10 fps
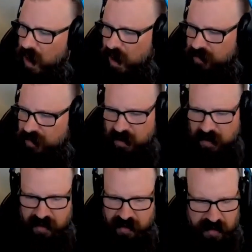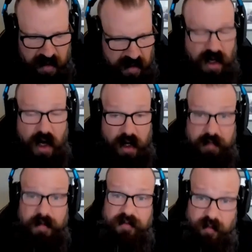And I think there's an
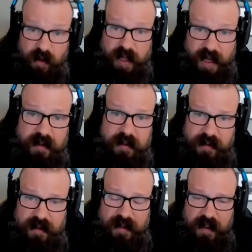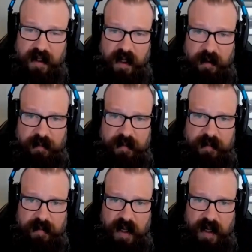argument for that. And